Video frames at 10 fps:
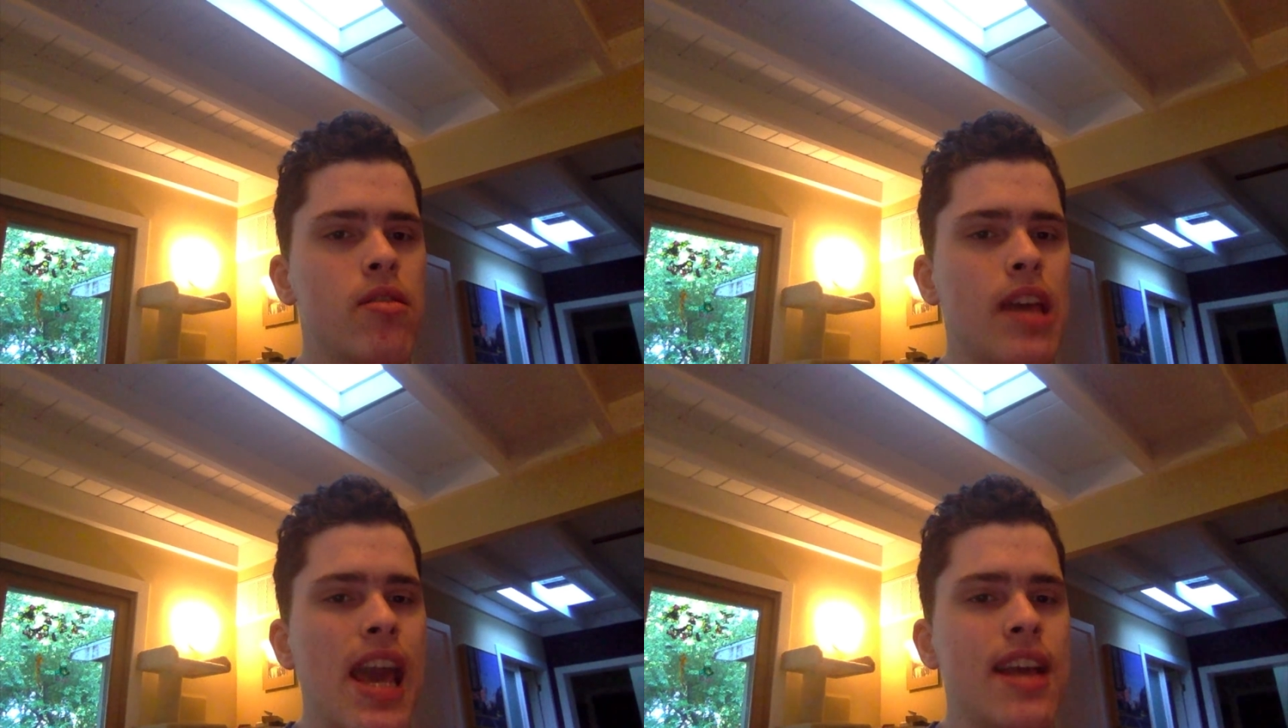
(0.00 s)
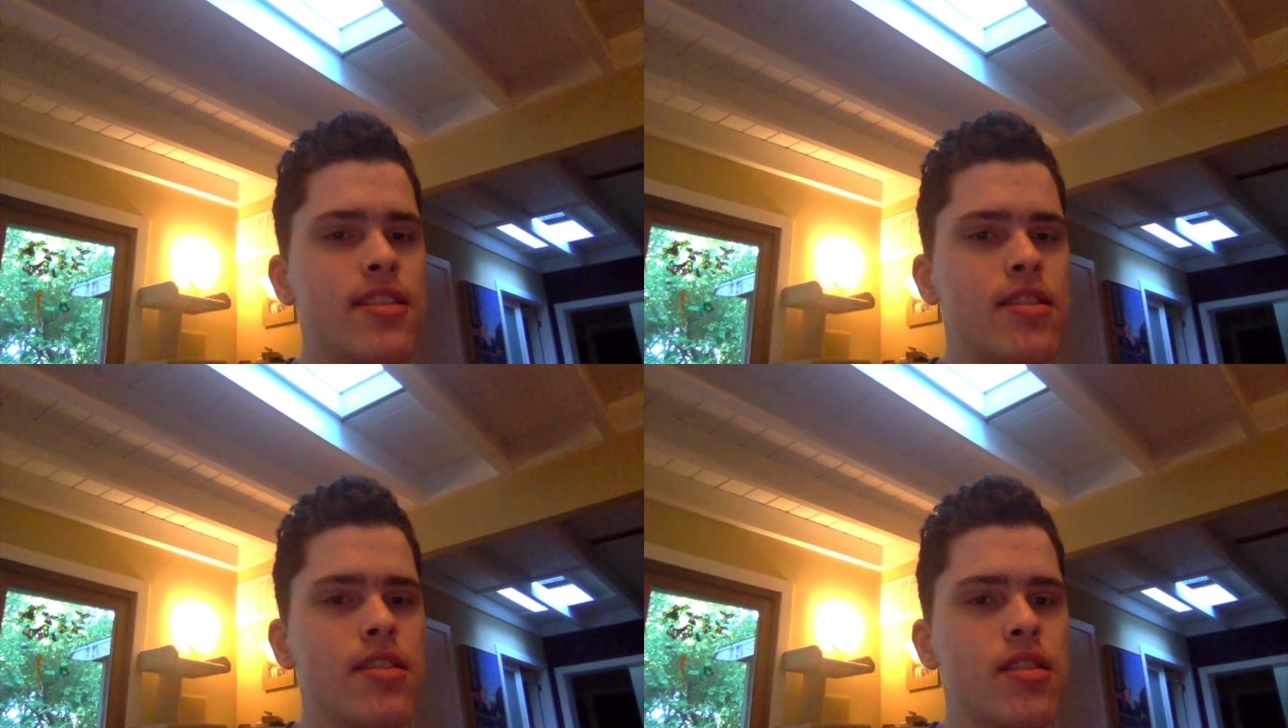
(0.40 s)

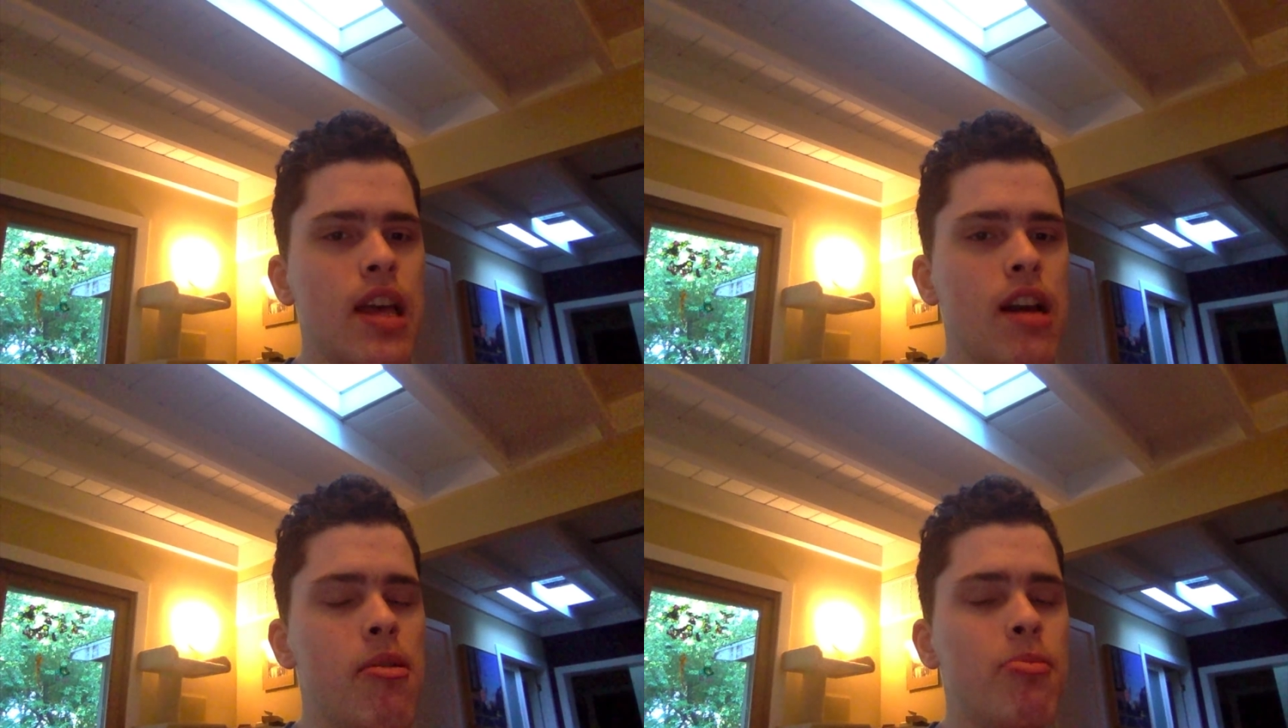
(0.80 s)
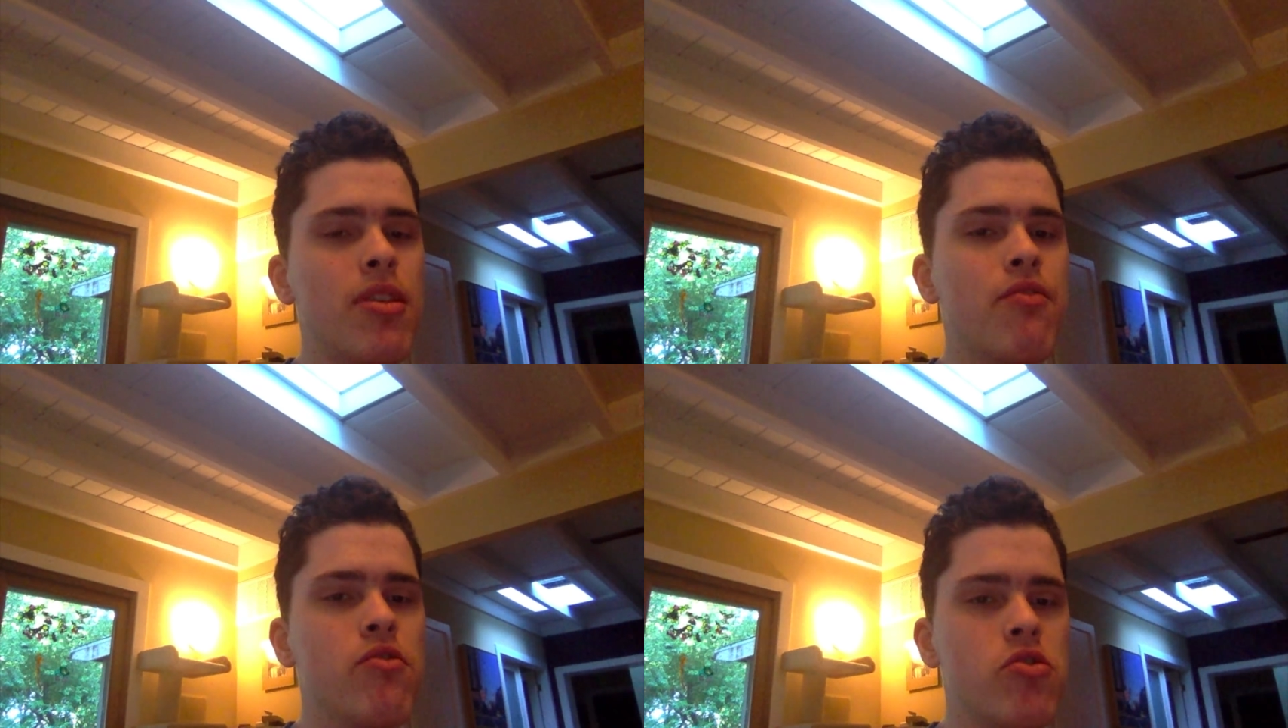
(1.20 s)
cases that come up in
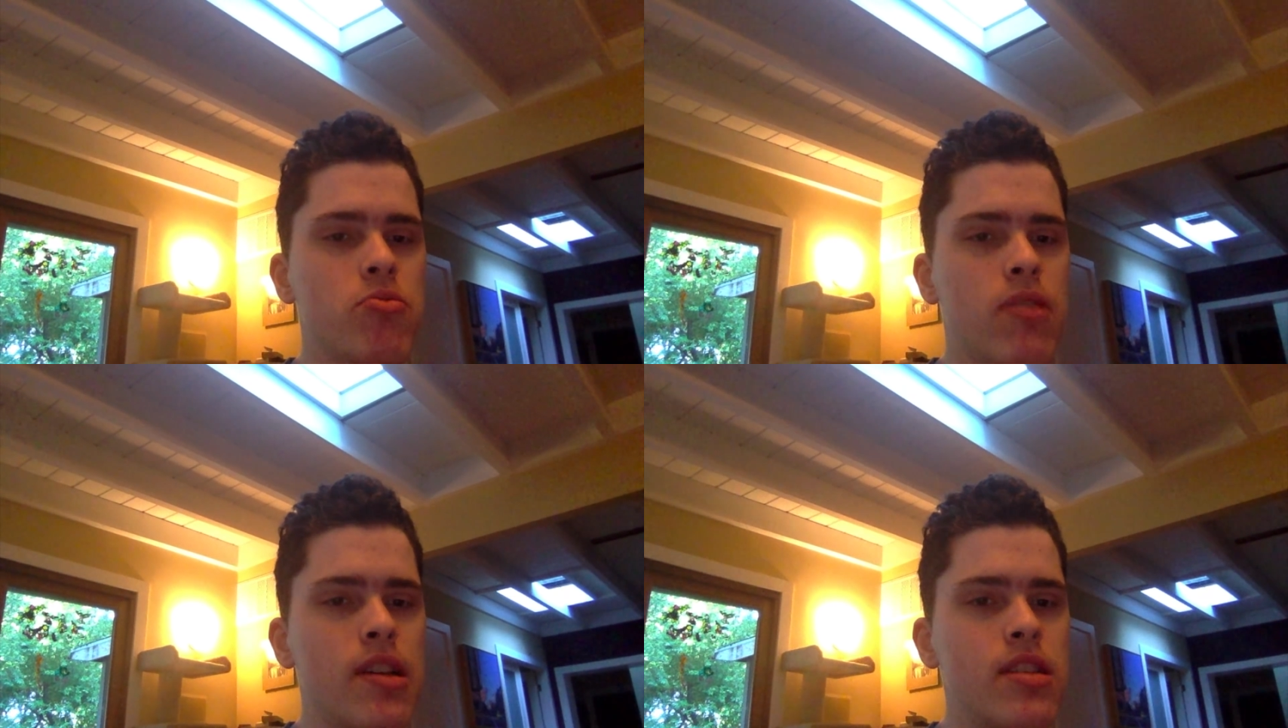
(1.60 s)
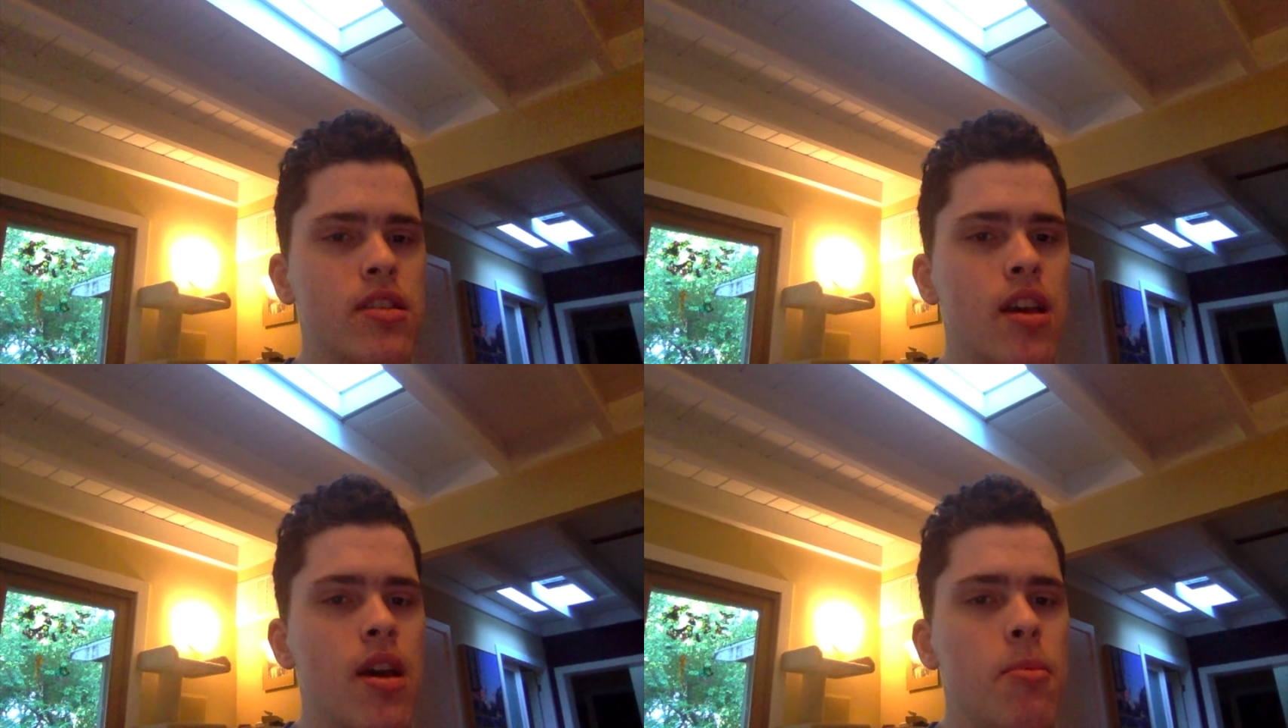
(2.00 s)
the first place.